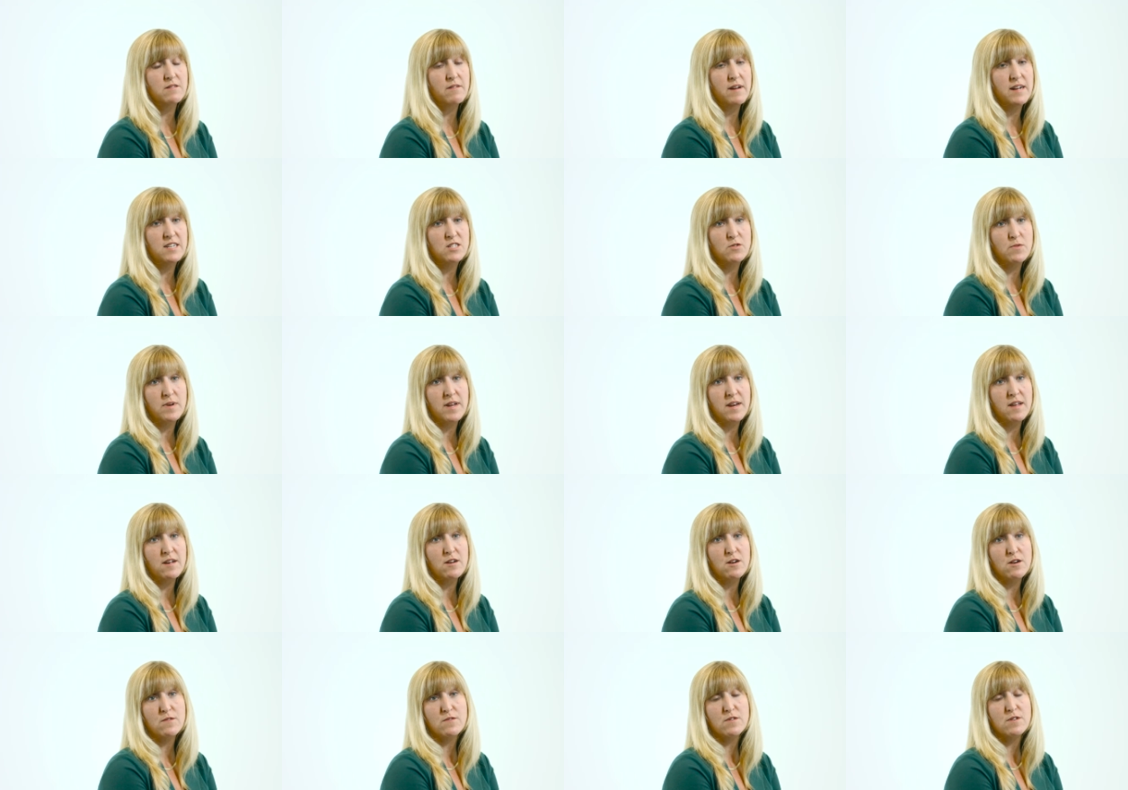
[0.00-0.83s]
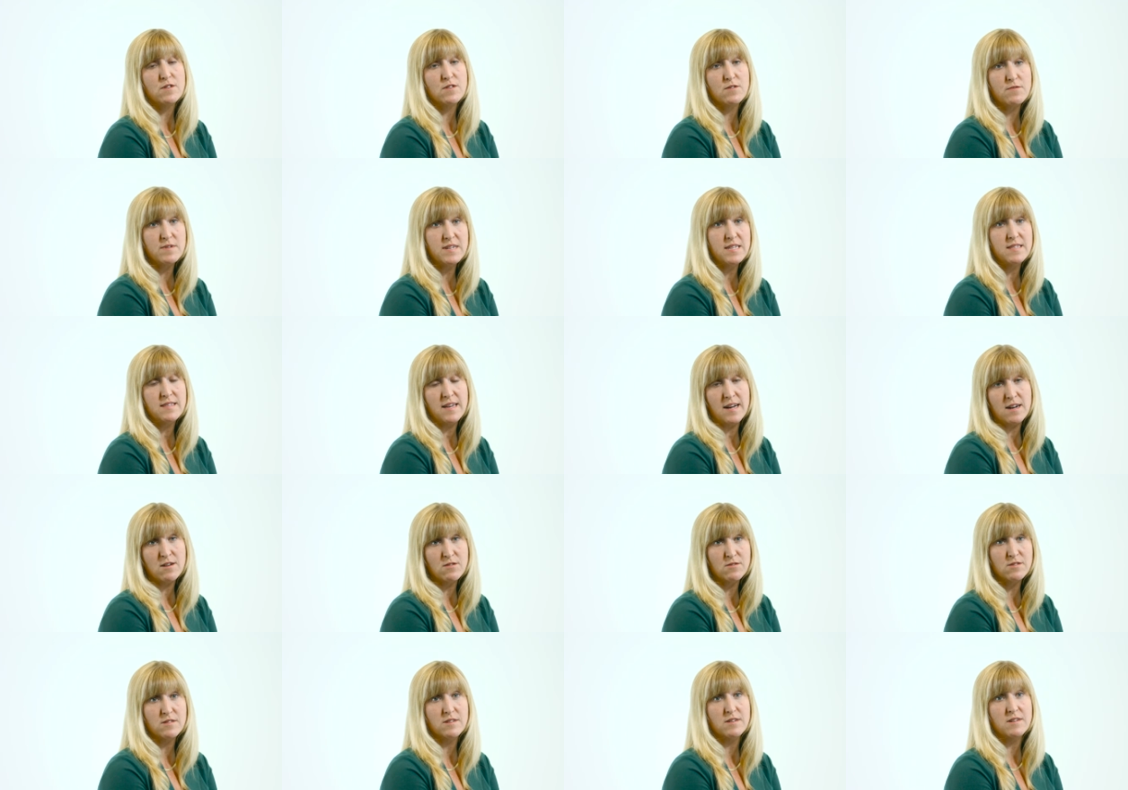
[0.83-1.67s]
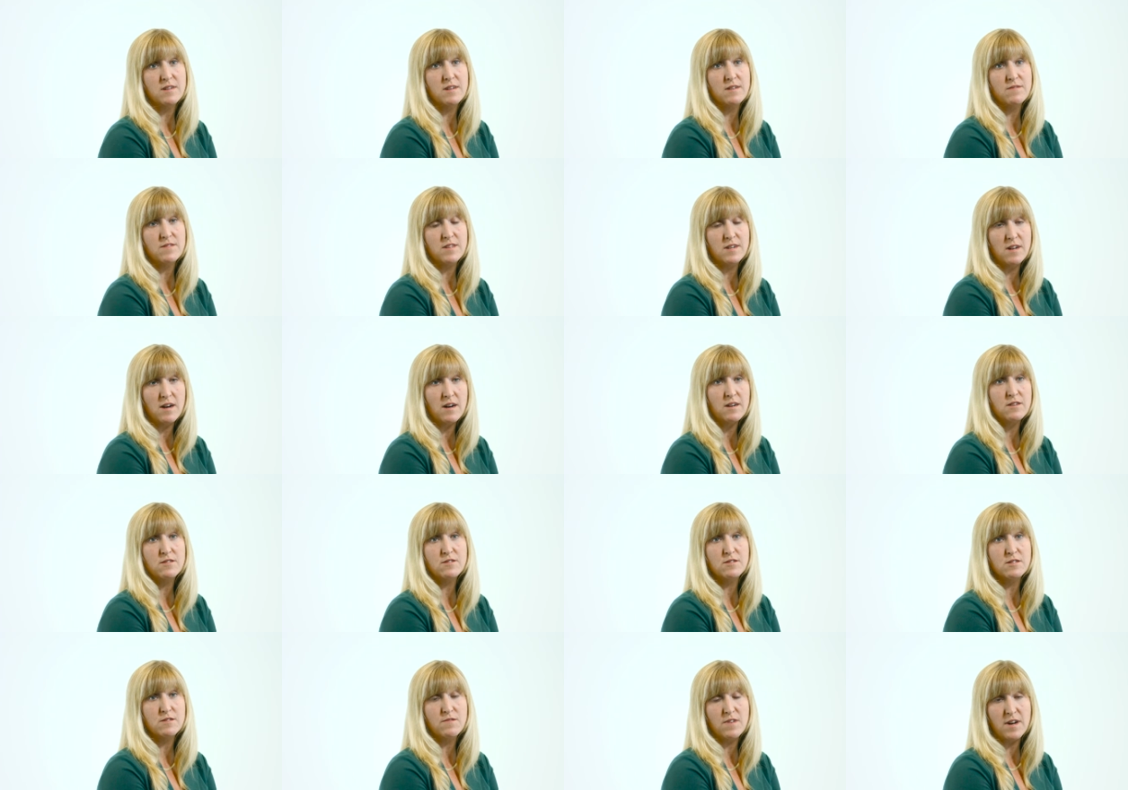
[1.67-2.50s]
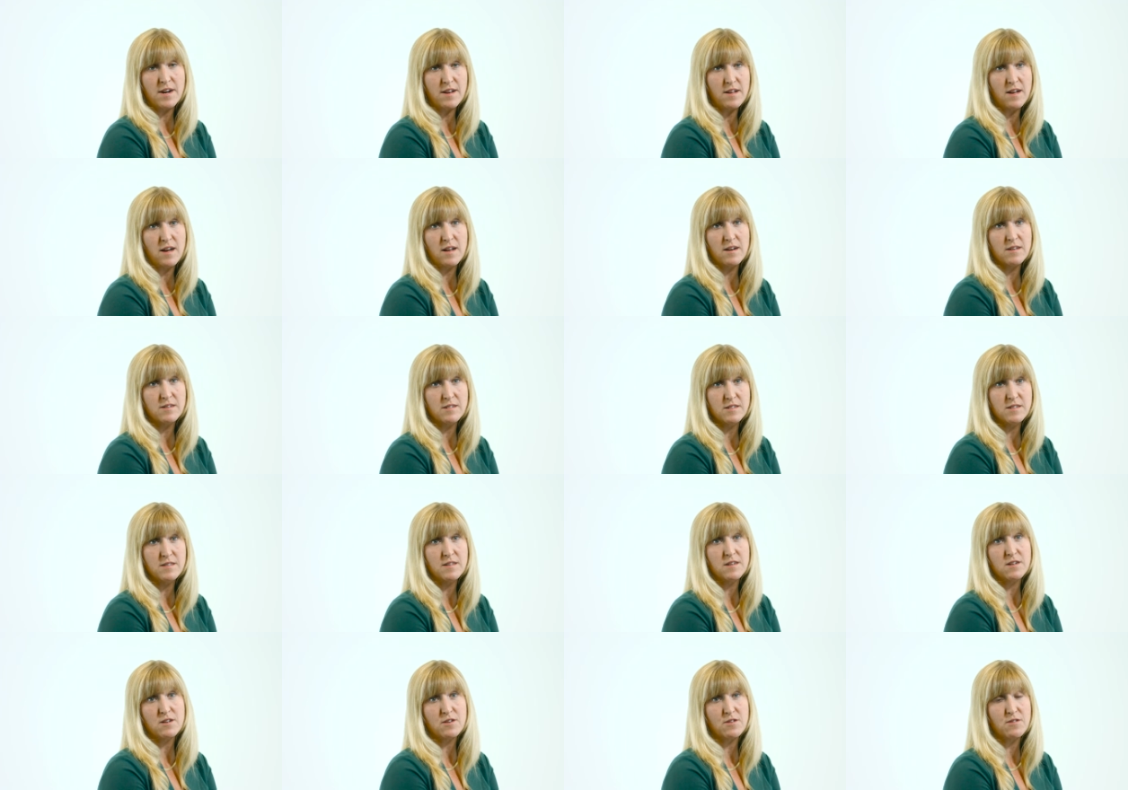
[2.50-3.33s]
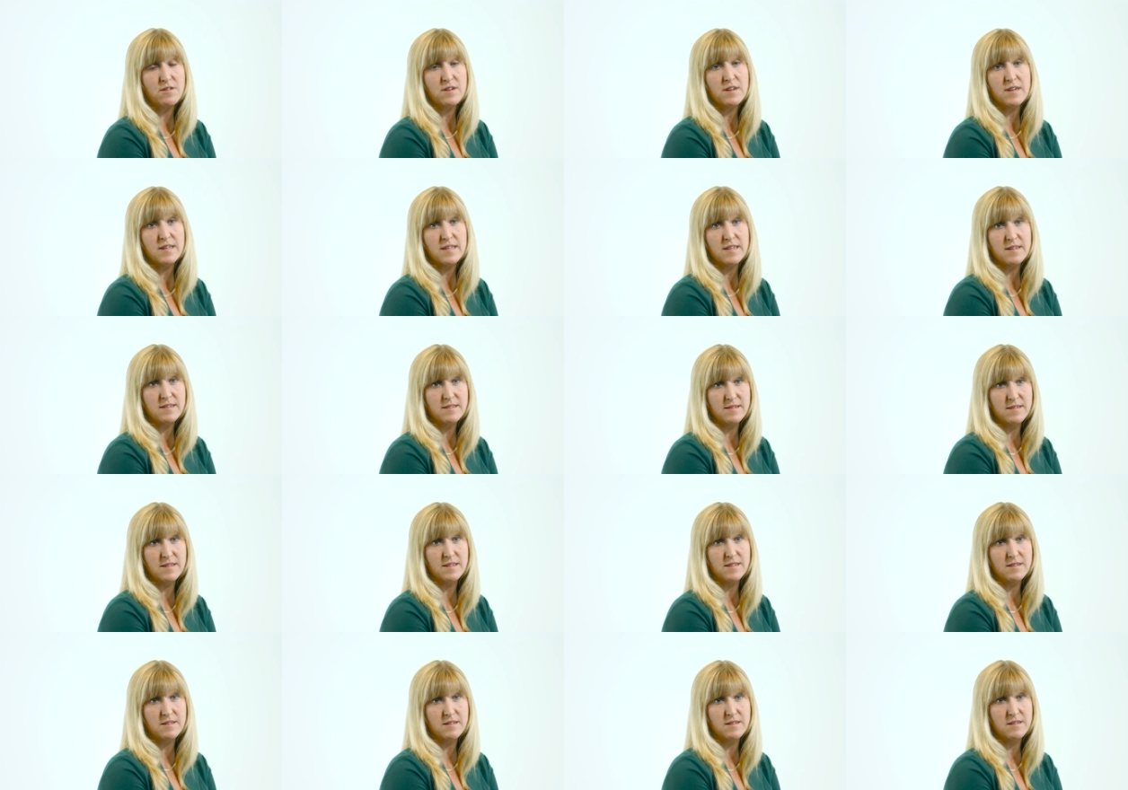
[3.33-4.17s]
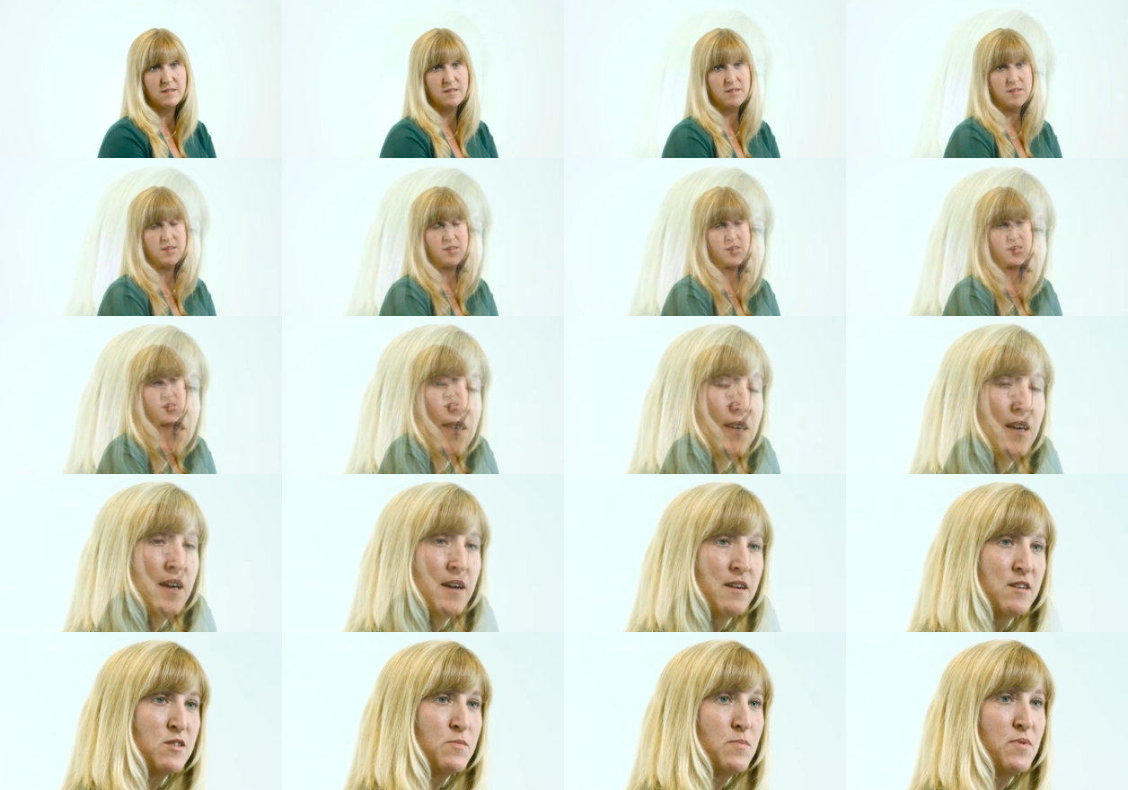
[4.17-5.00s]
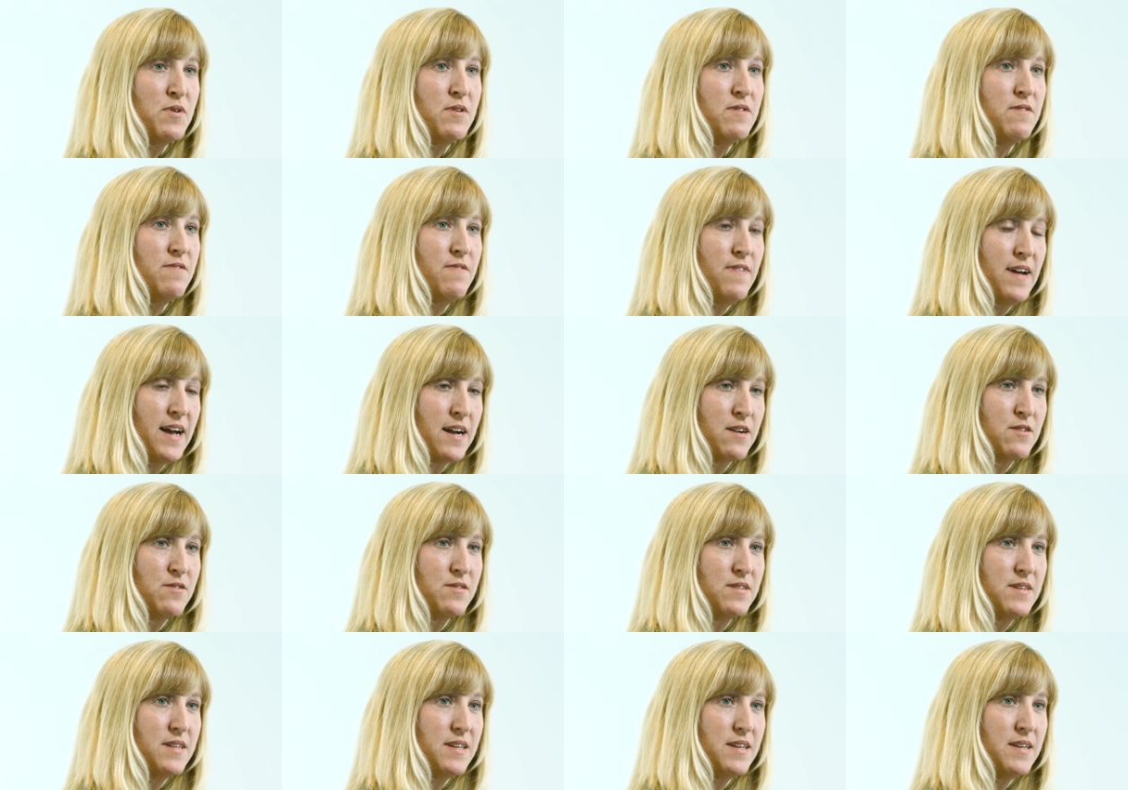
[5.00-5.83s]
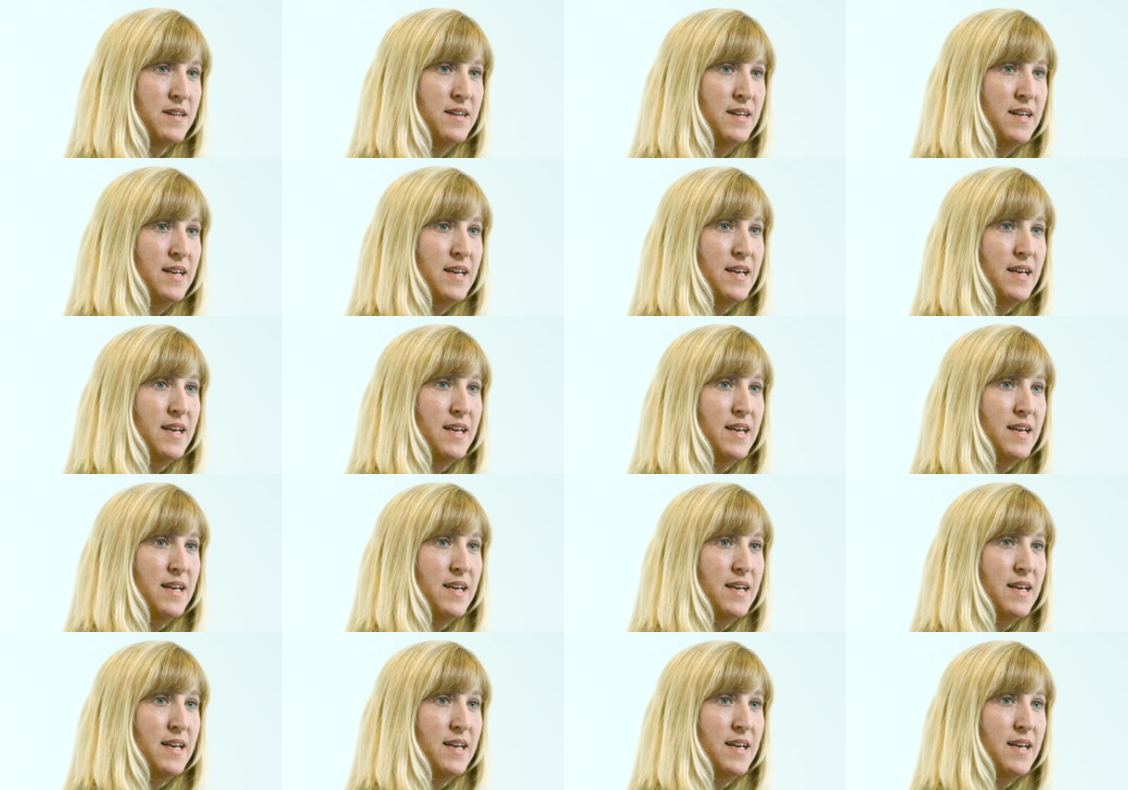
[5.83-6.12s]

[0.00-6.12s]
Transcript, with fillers: graduating over three thousand of the doctors of audiology that currently exist. The expert faculty